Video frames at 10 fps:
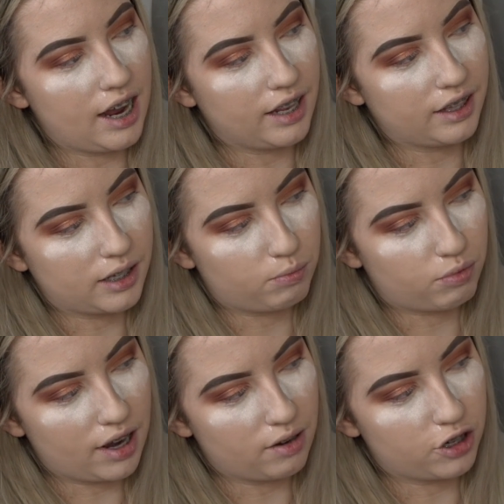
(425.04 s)
and this
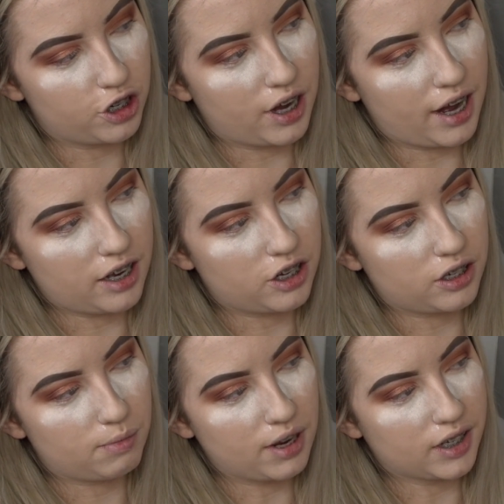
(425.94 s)
brown shade,
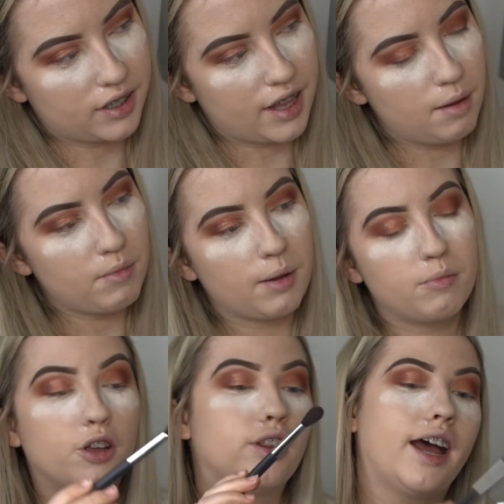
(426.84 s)
just mix them and
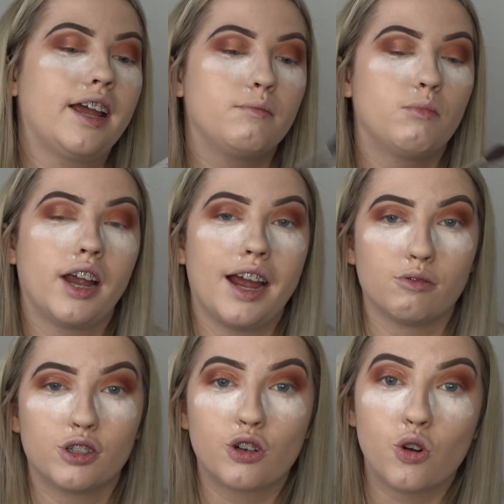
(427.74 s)
put that in my
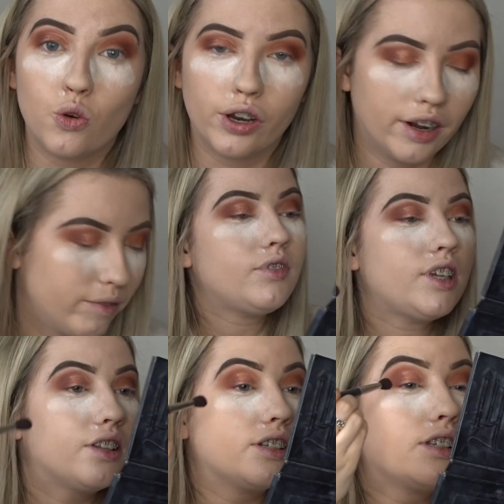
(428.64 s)
outer corner.
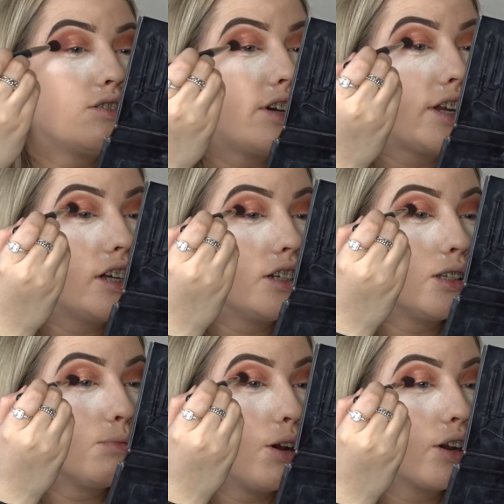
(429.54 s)
This is really going to
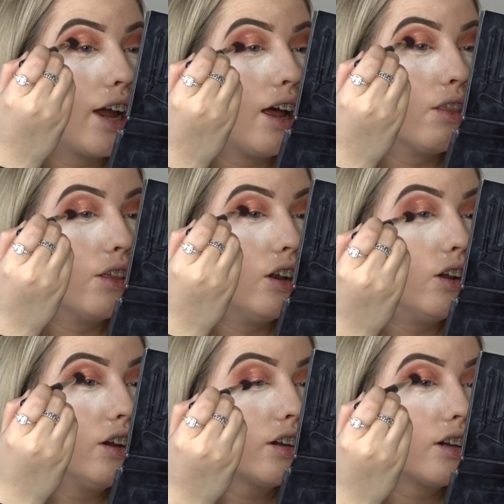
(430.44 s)
smoke out the
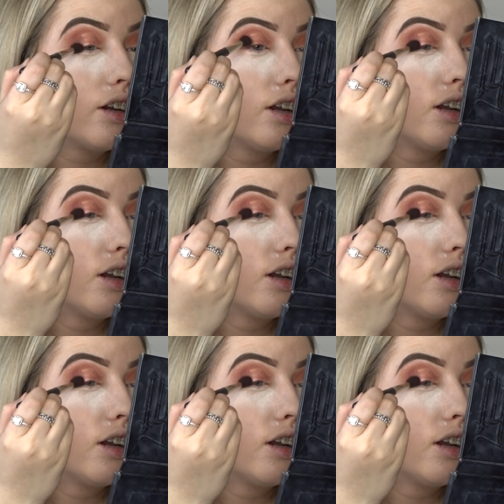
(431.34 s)
look.